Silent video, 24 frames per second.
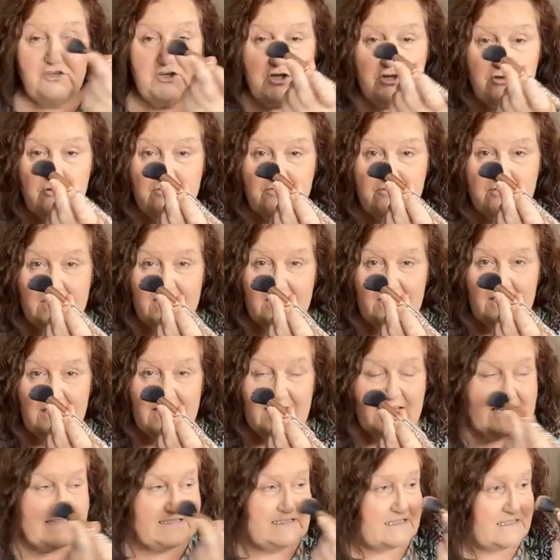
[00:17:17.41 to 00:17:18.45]
New thing,
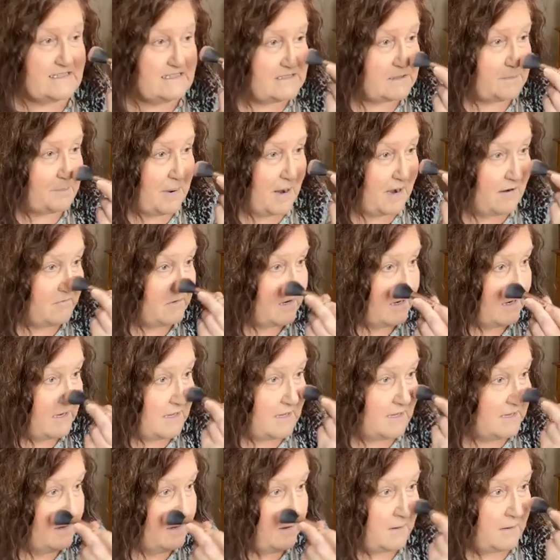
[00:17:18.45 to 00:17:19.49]
ladies,
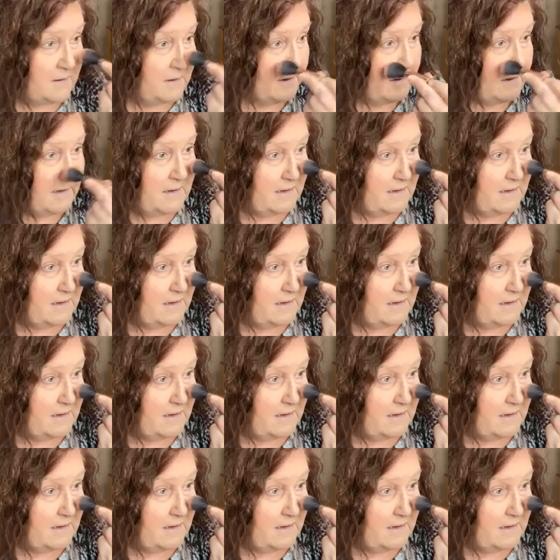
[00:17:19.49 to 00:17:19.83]
apparently.